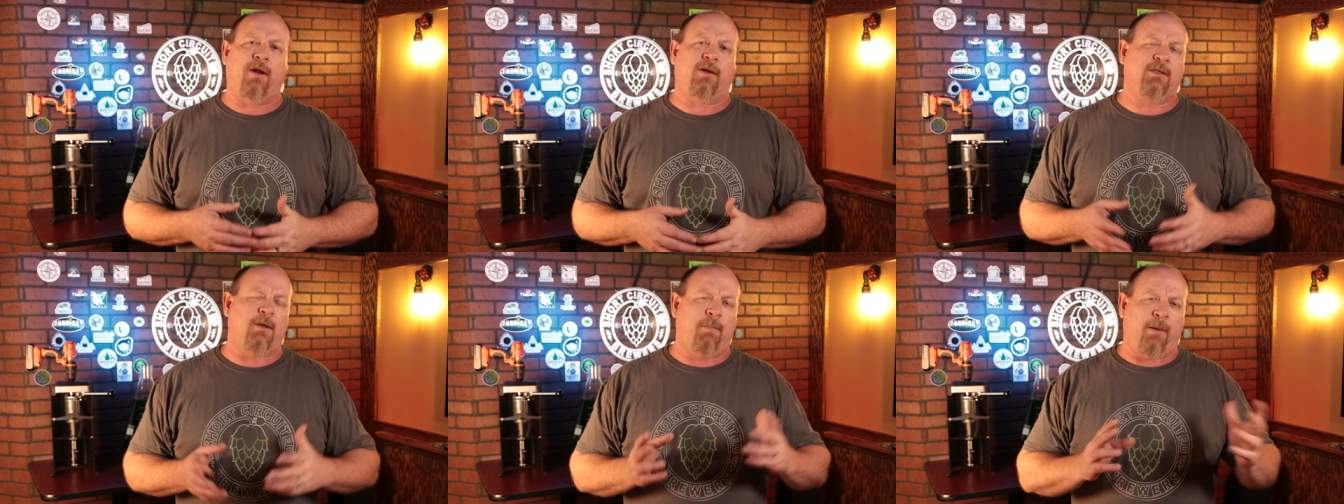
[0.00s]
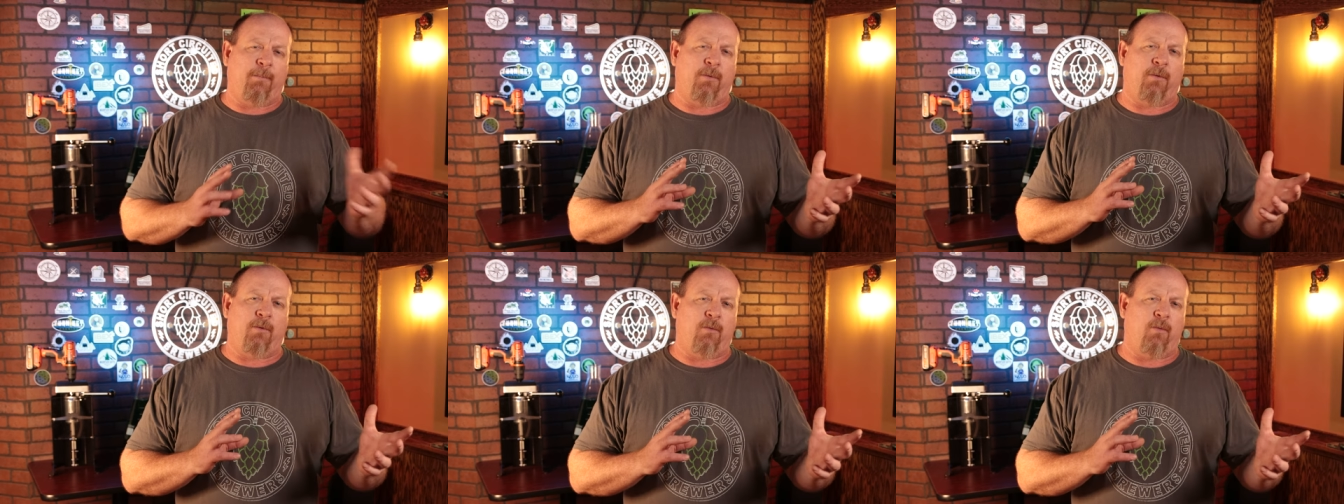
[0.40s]
Now some
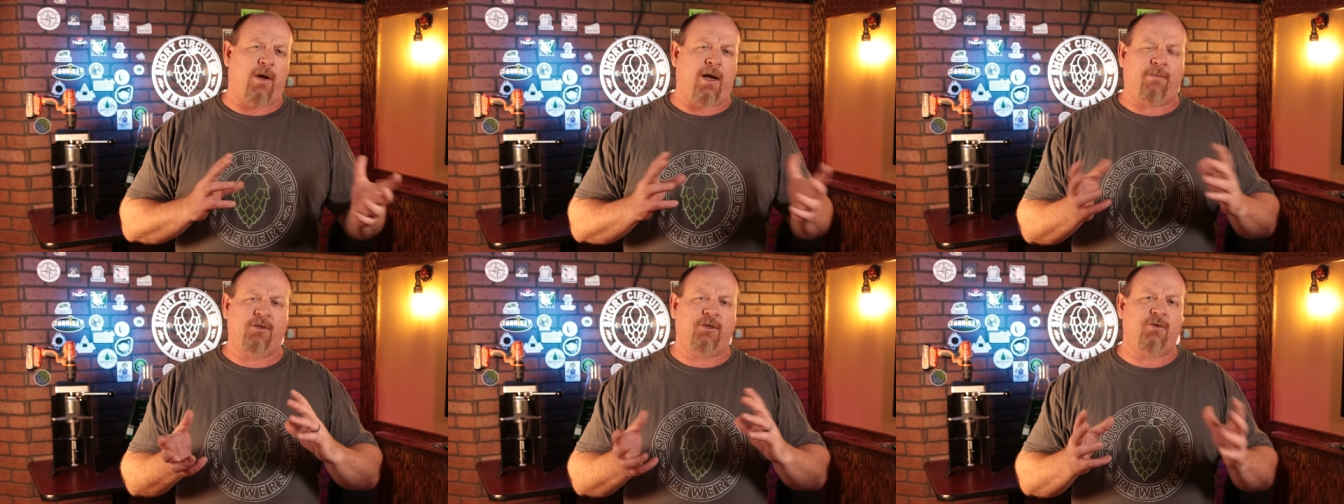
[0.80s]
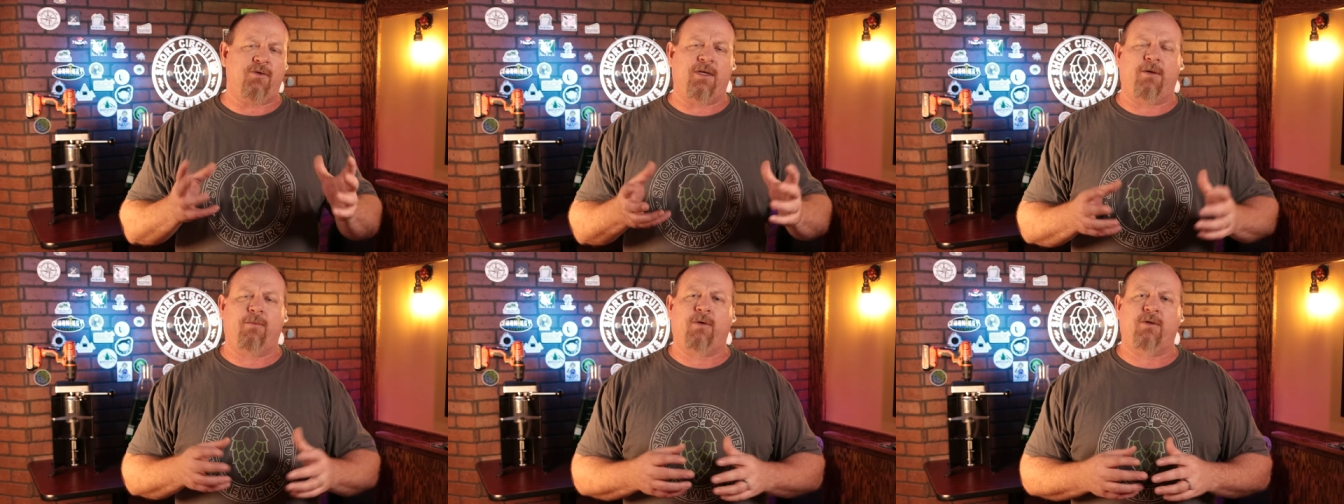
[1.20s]
people when I was
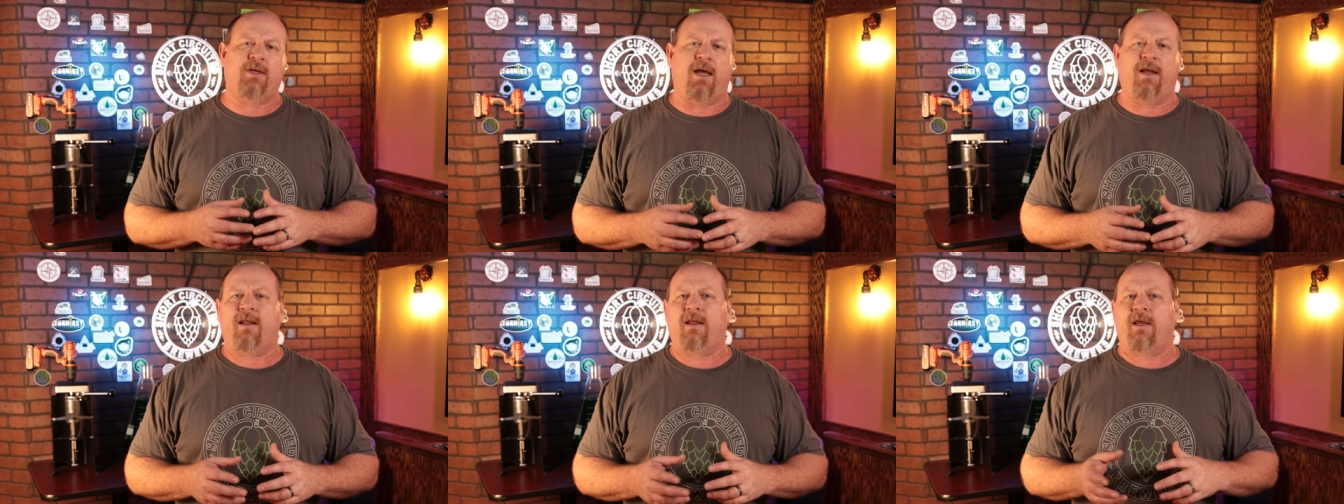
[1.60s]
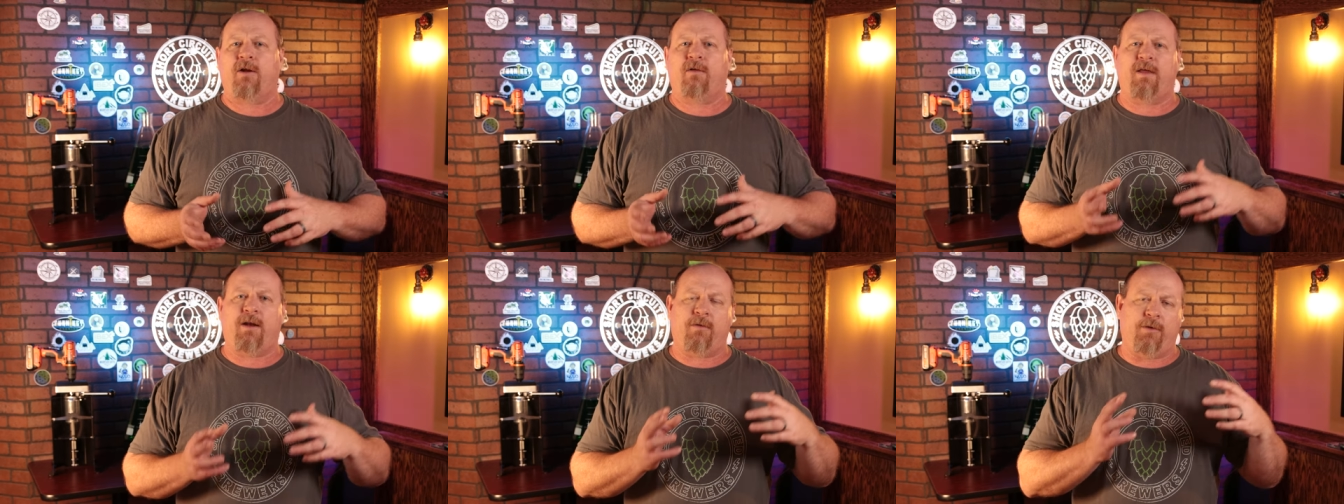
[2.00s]
using it were saying that you
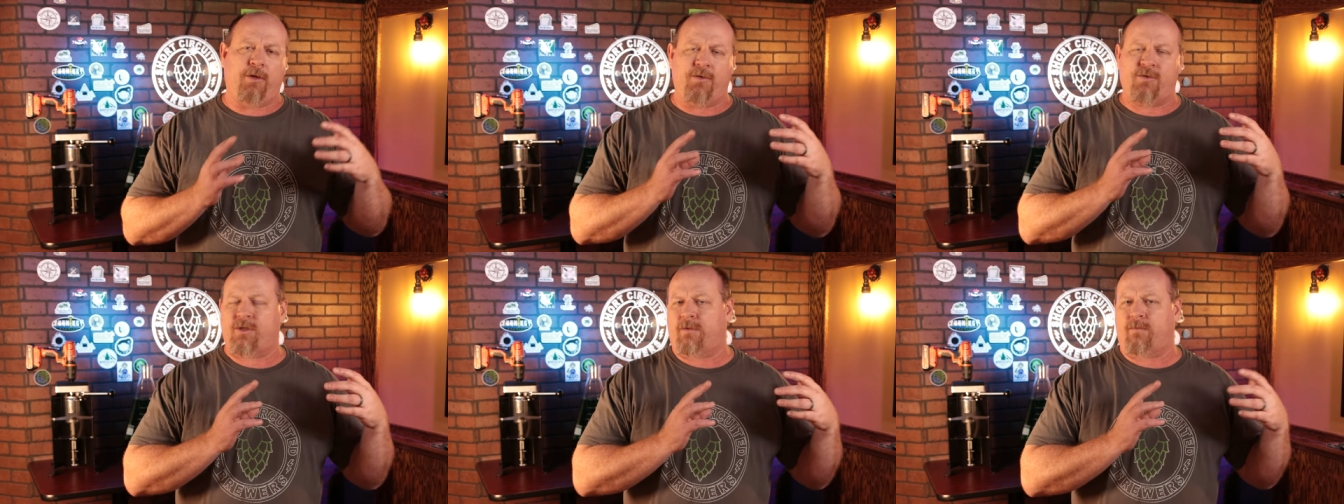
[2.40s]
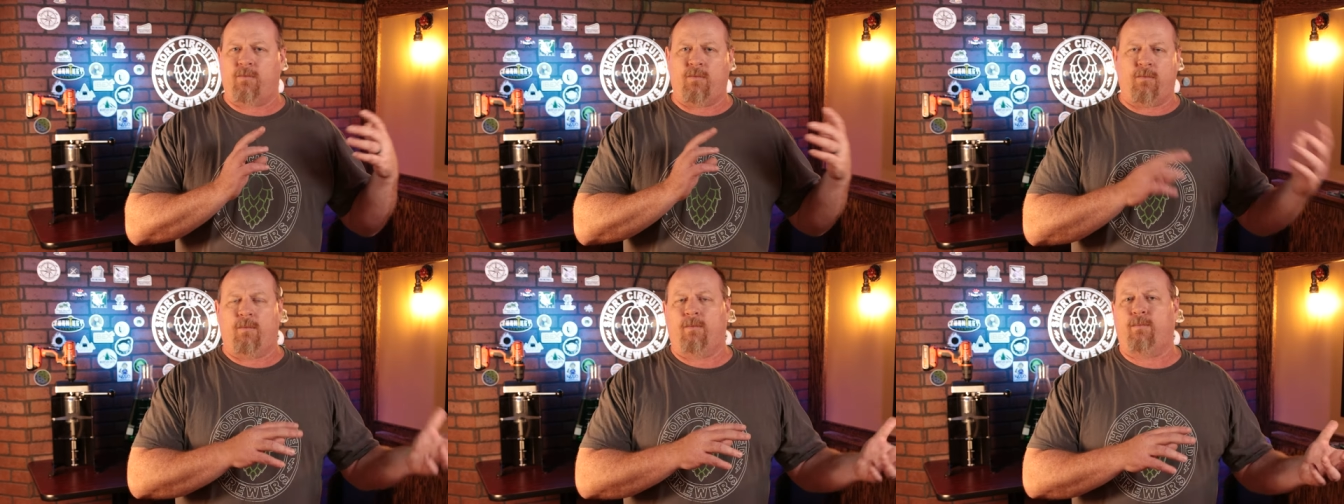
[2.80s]
know they don't use it
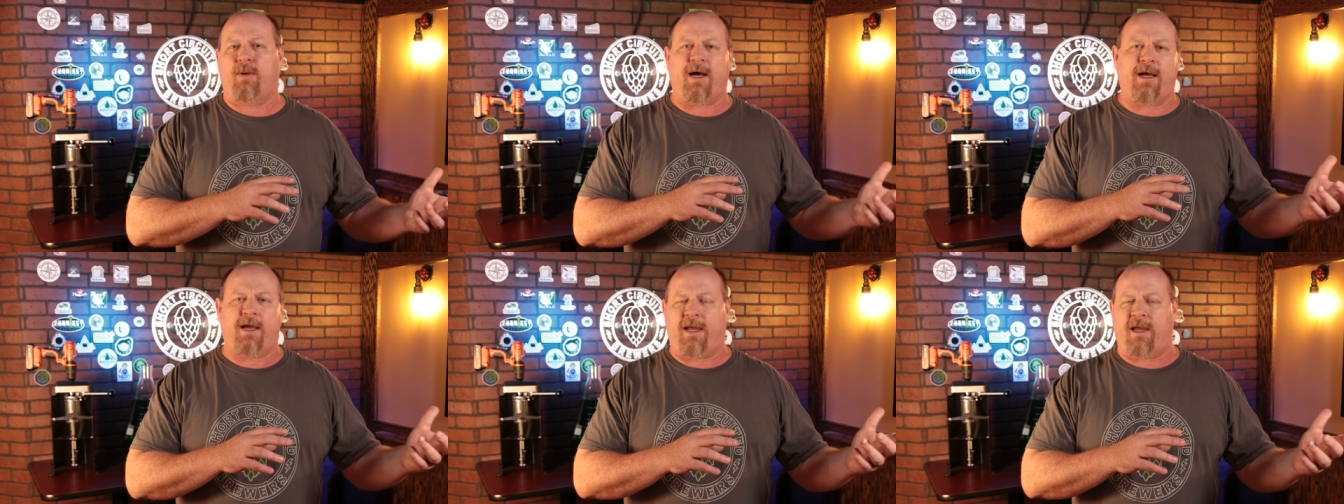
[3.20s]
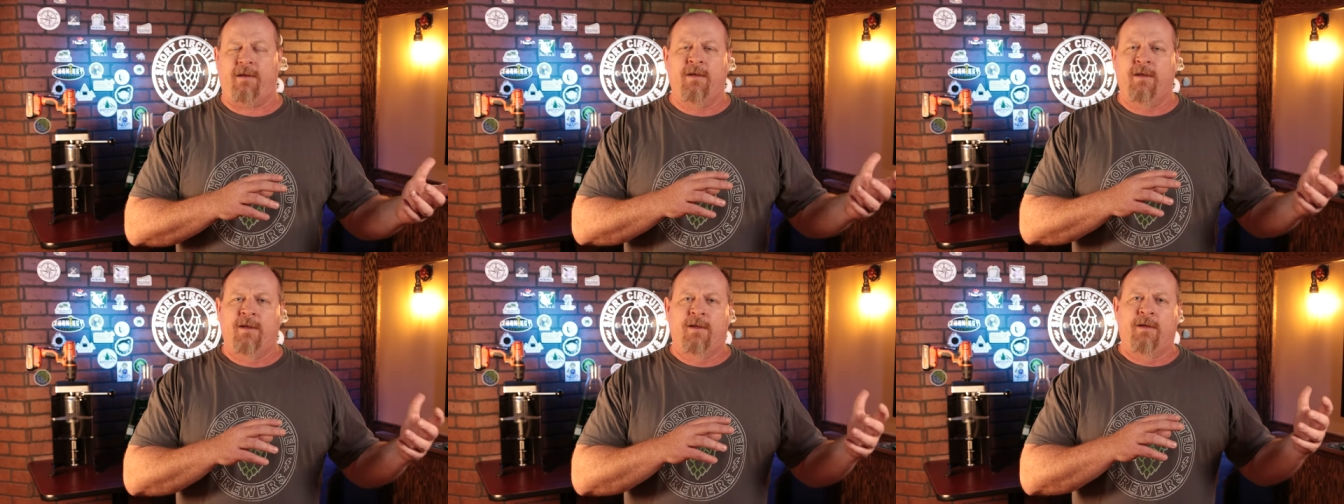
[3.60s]
by